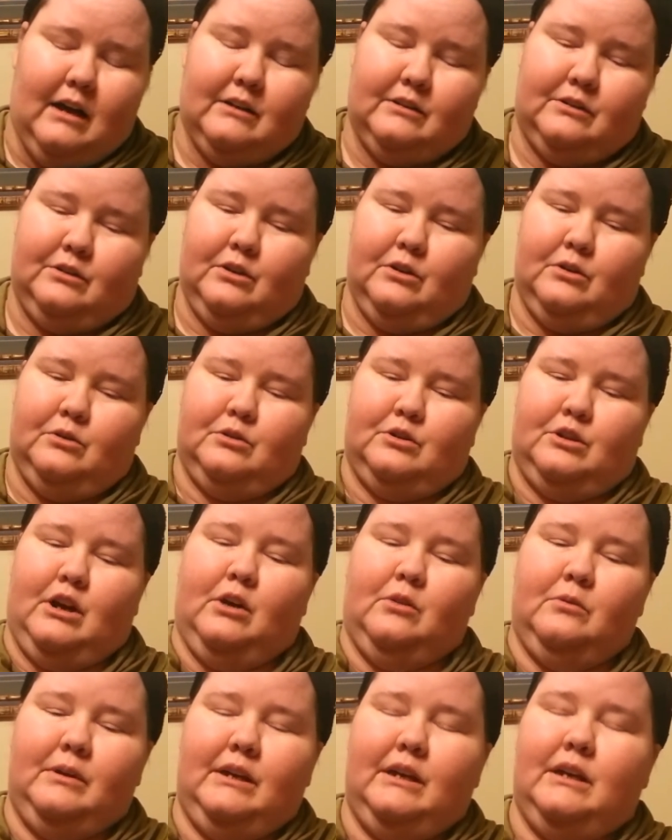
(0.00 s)
So
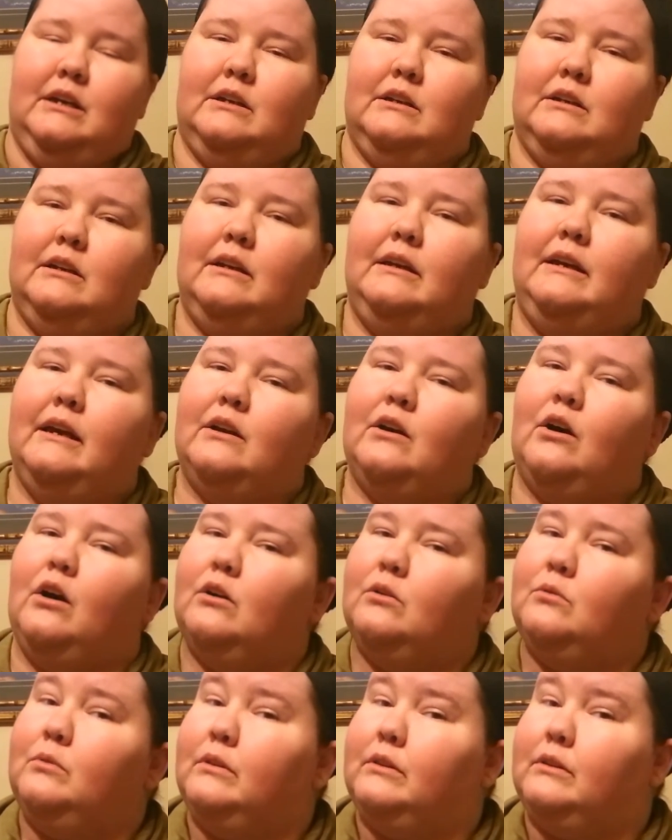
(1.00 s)
shall we get
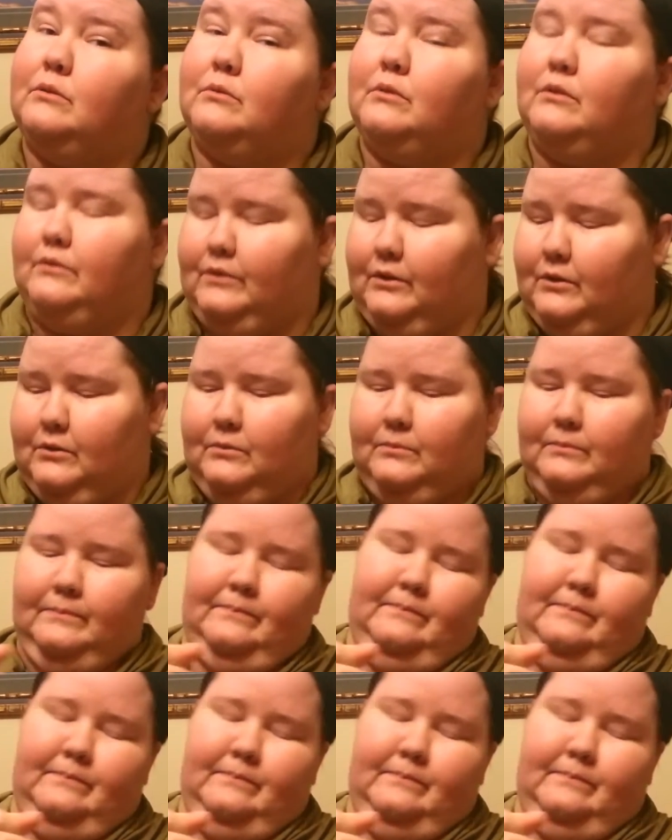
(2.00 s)
on with the review?